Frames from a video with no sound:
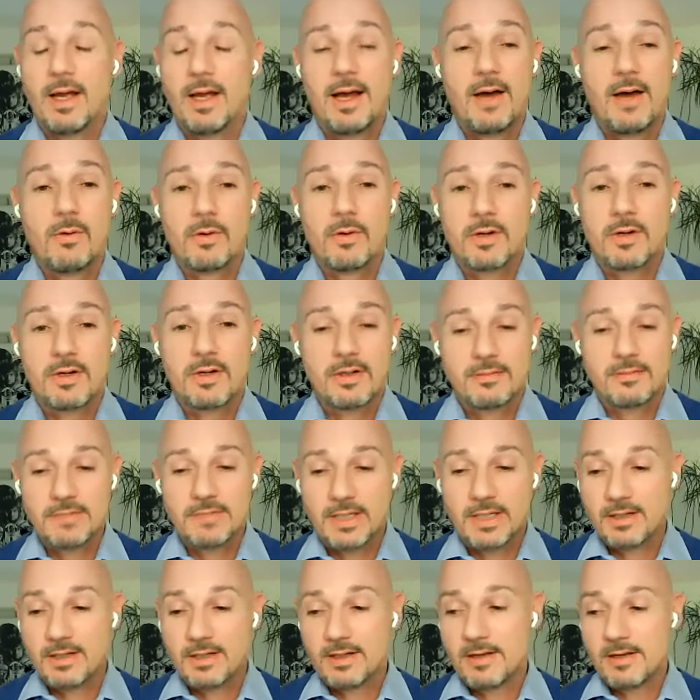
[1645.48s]

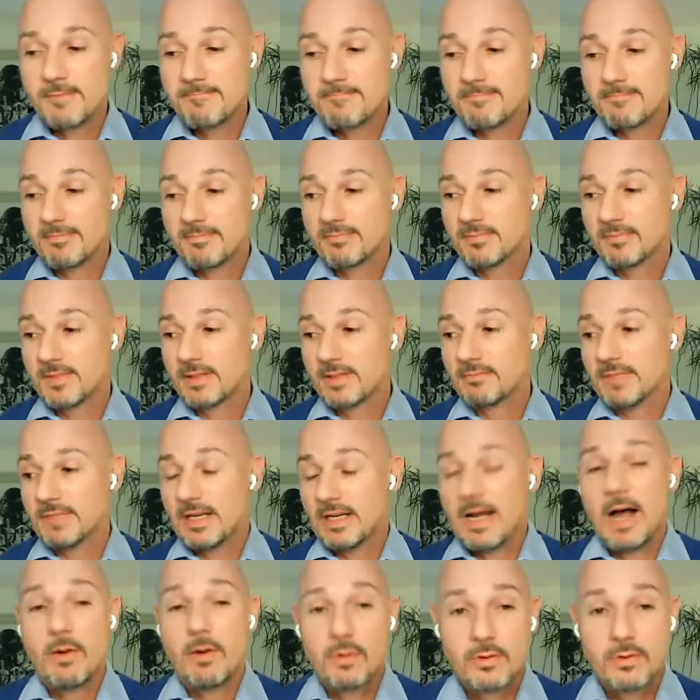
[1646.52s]

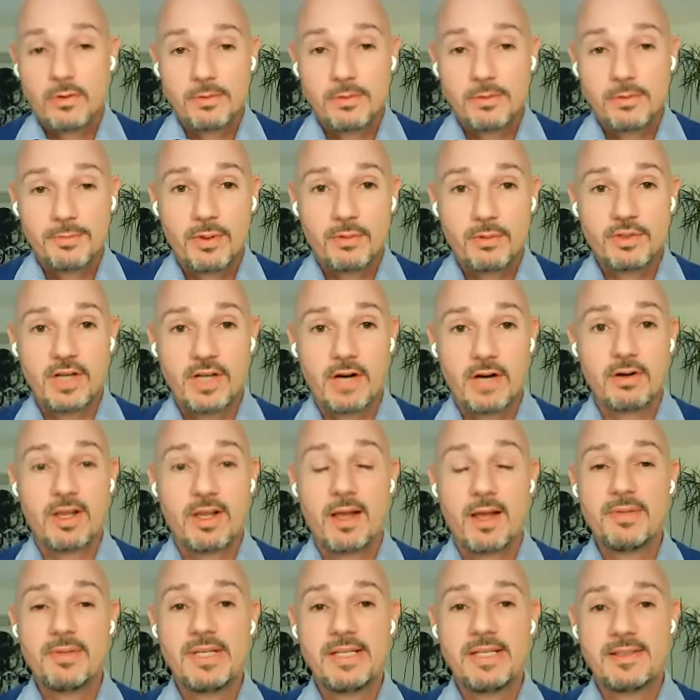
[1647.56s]
our approach, our
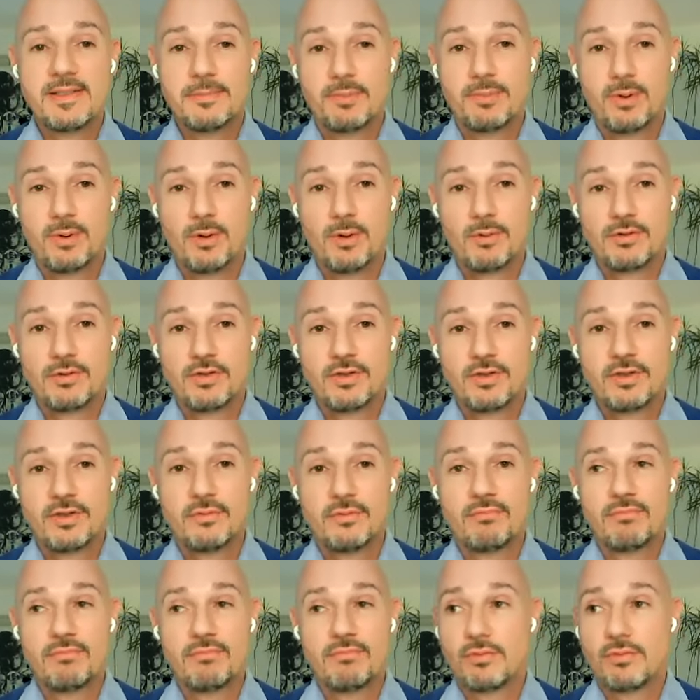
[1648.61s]
company's approach
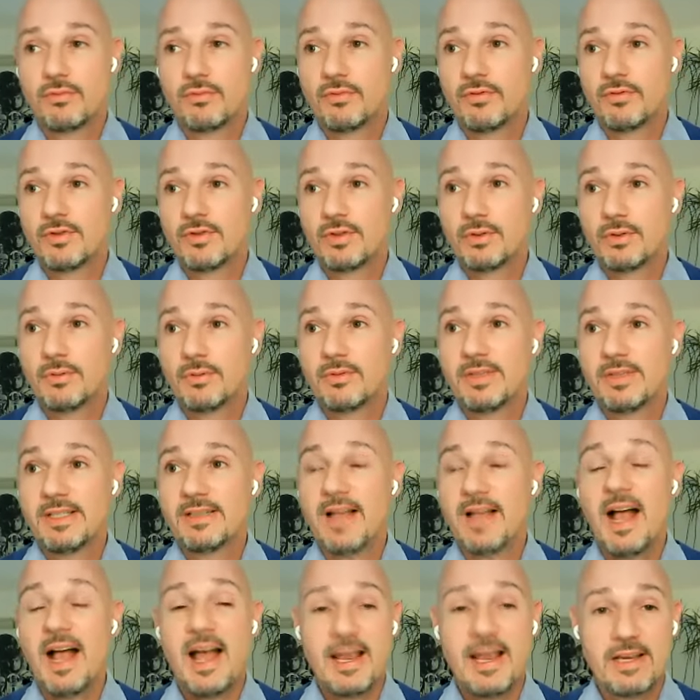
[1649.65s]
to
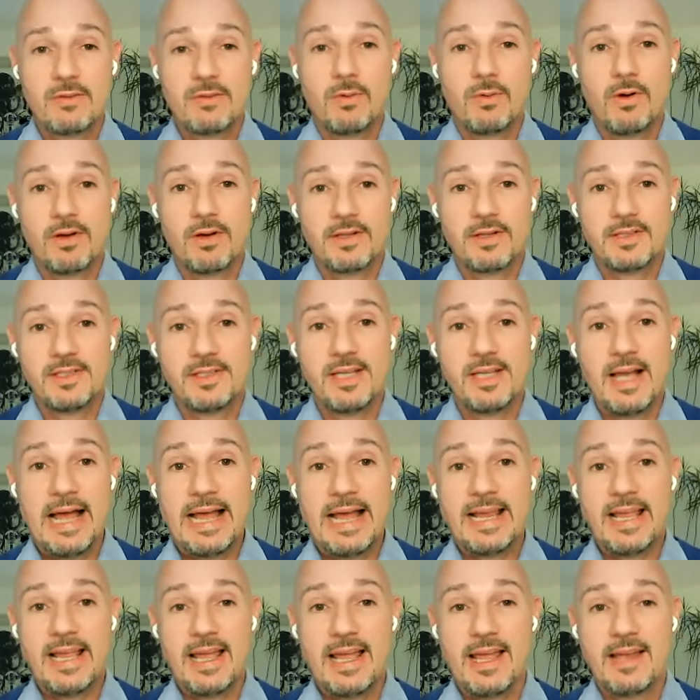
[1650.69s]
these high quality,
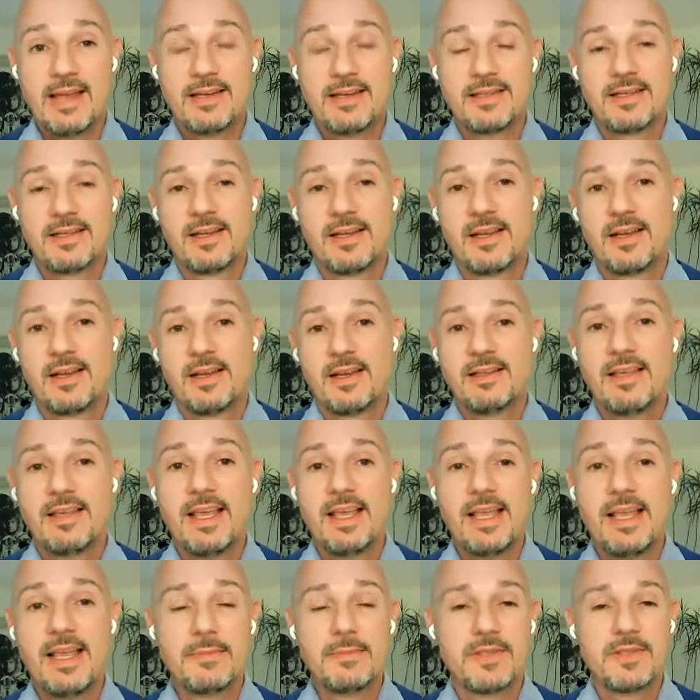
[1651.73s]
high end
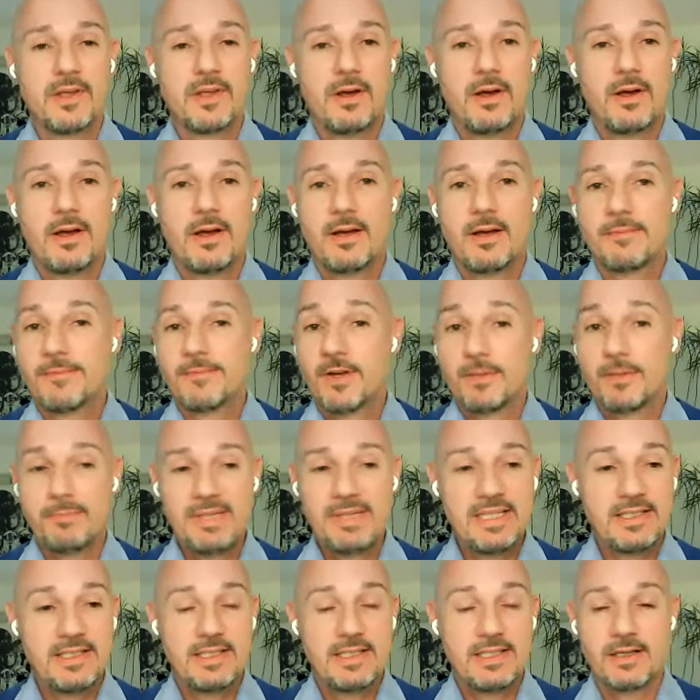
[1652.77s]
games on
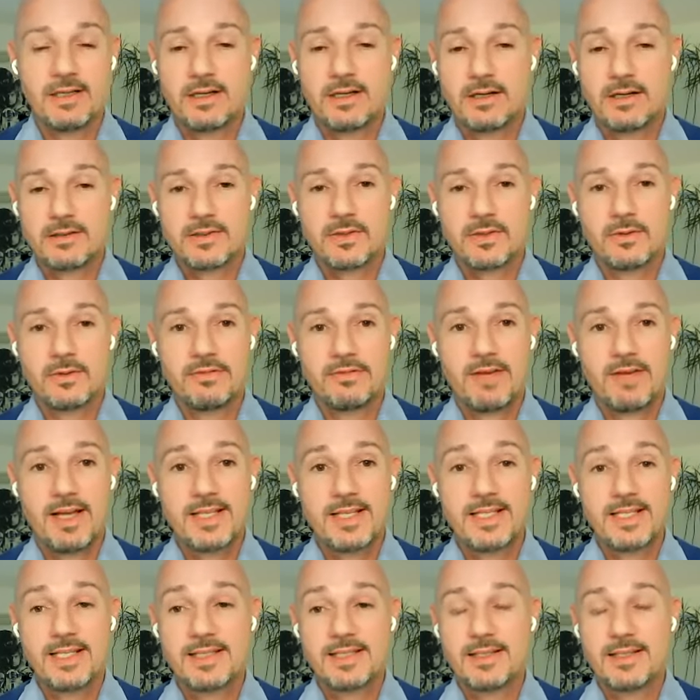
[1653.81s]
PC and console
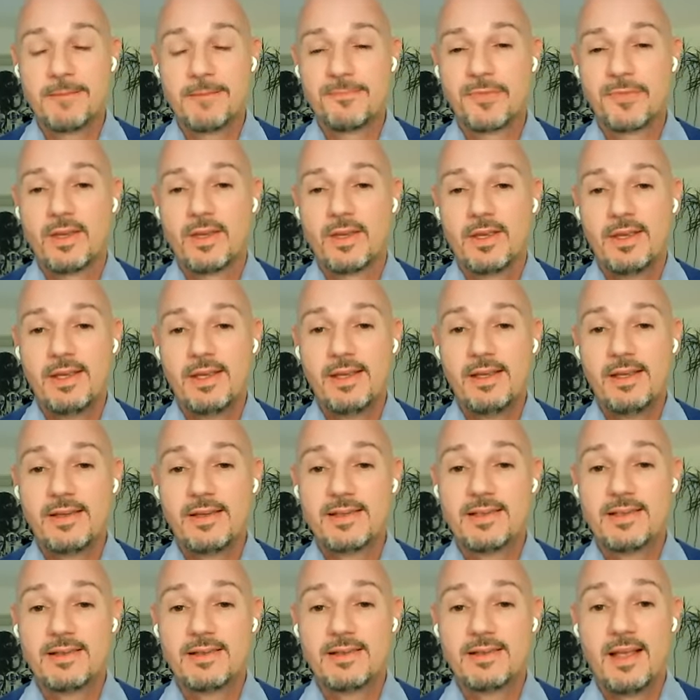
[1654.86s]
devices
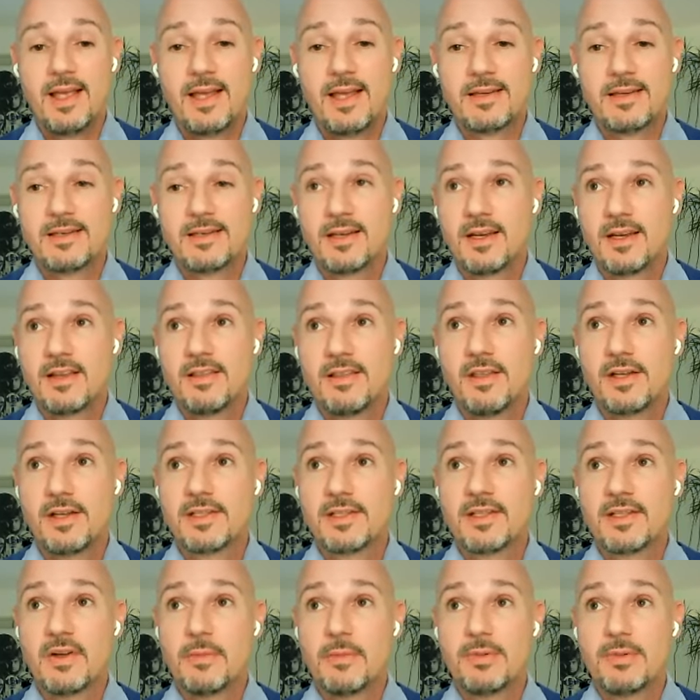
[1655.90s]
is that
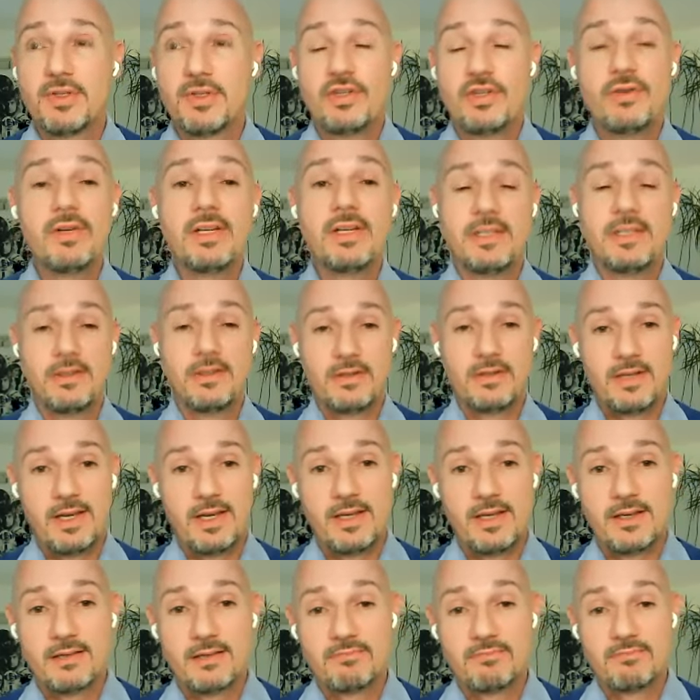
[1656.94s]
there's an opportunity to
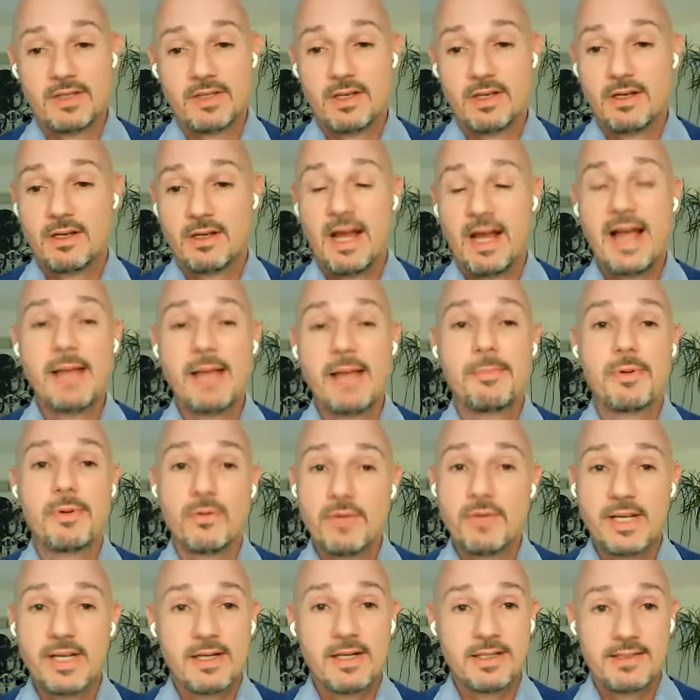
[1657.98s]
take a hyper
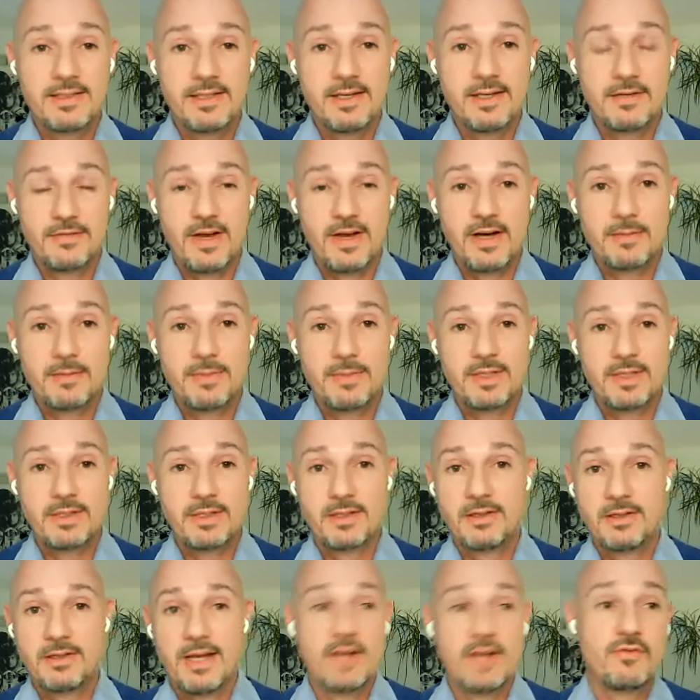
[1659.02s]
realistic environment,
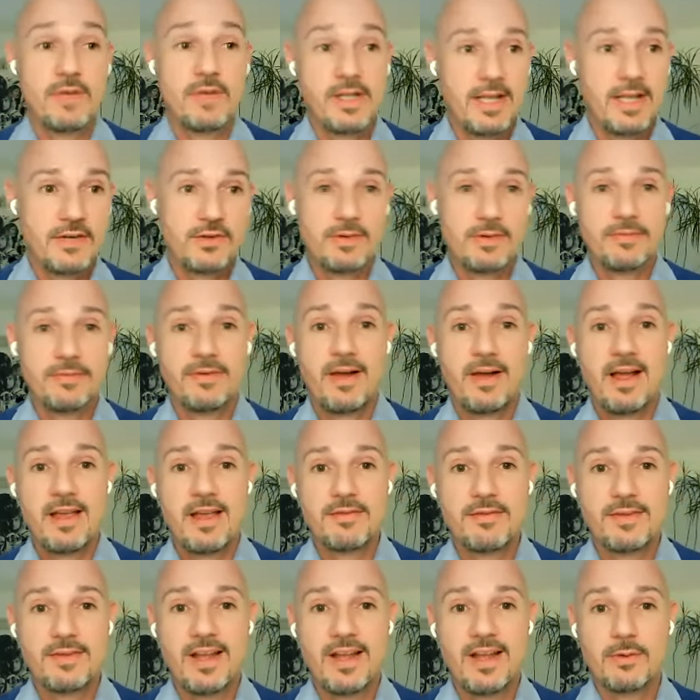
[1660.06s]
and Unreal Engine
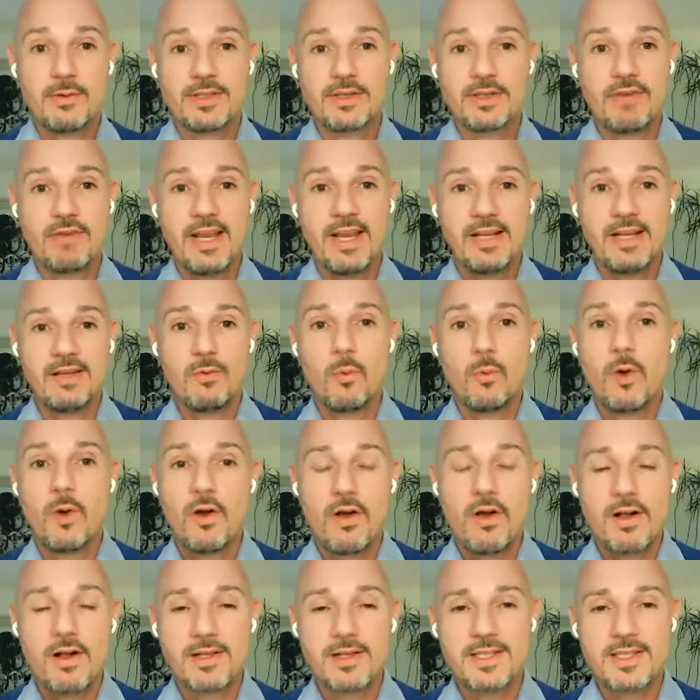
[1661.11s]
5 now is creating
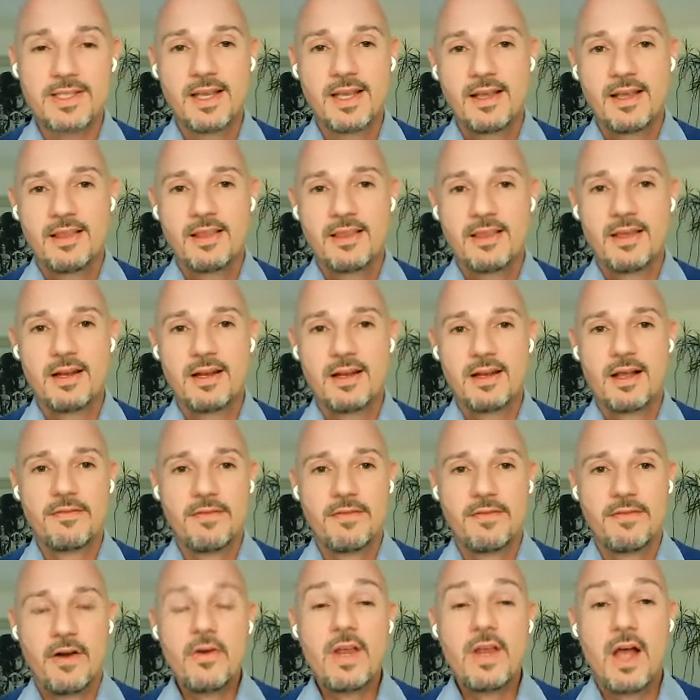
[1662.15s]
worlds that are
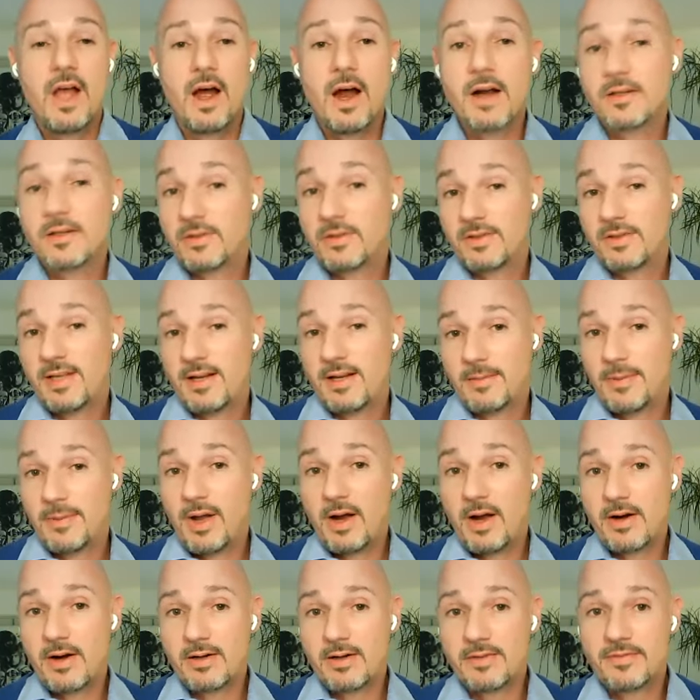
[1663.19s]
very hard to tell
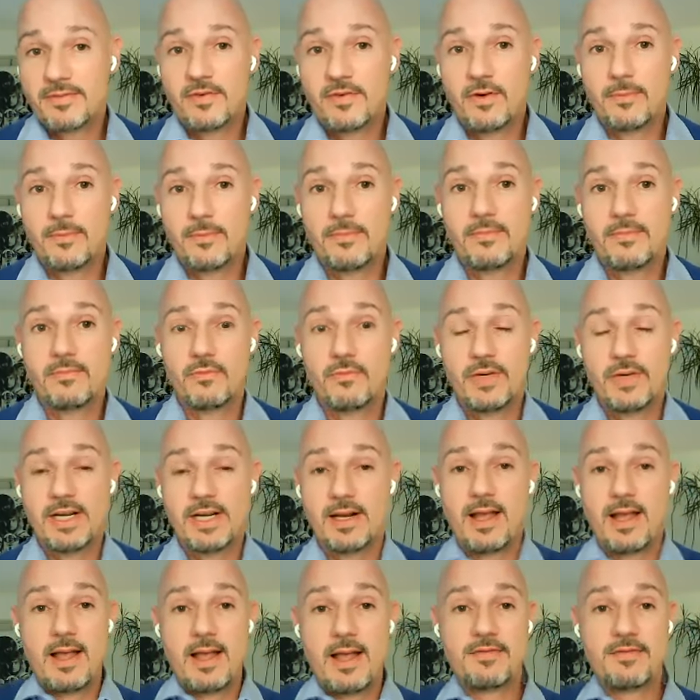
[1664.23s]
apart from real
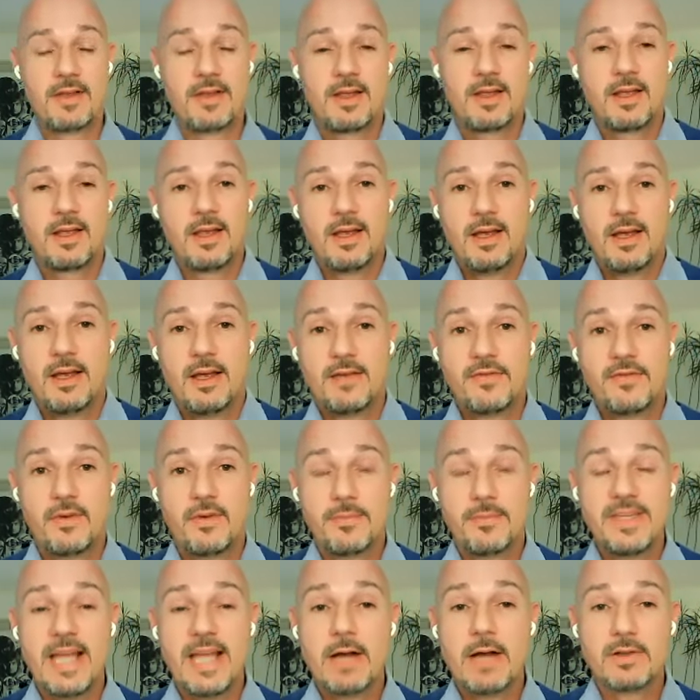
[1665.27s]
life,
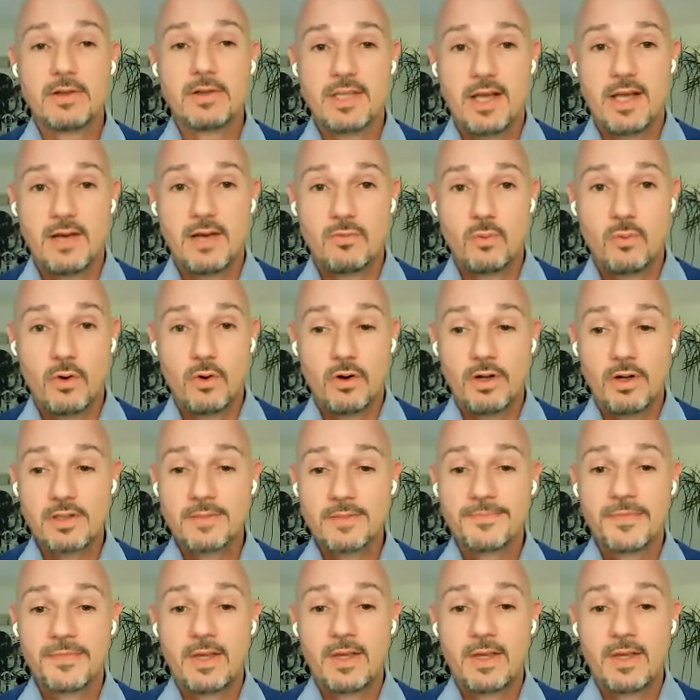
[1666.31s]
from the outside world.